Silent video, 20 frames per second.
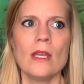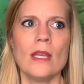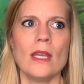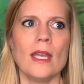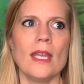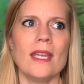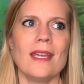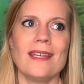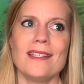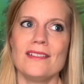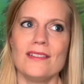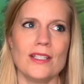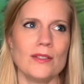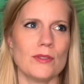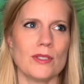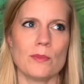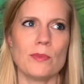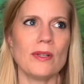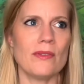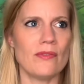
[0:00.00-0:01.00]
And it was
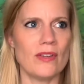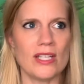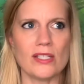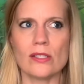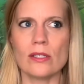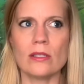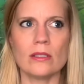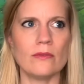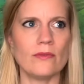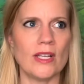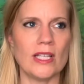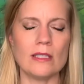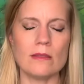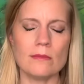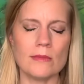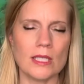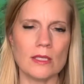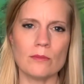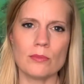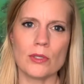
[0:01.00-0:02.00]
a professional
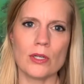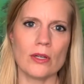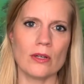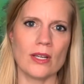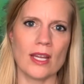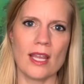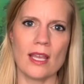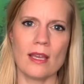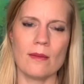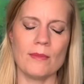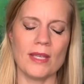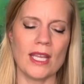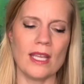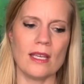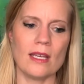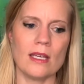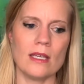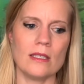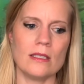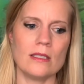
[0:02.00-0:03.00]
development program,
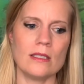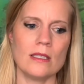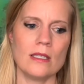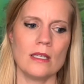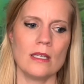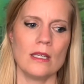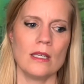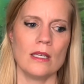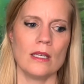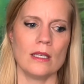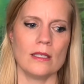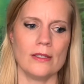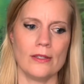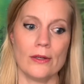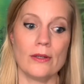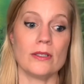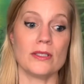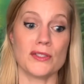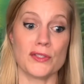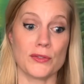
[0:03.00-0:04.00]
and you know,
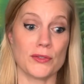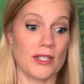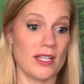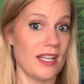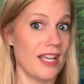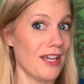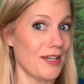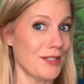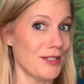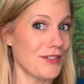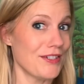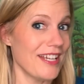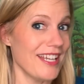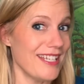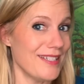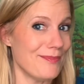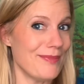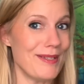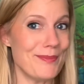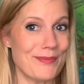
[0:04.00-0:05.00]
I was learning how to
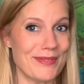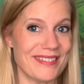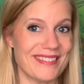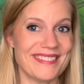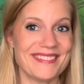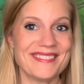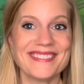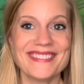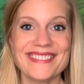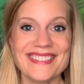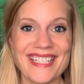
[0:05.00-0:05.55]
train people.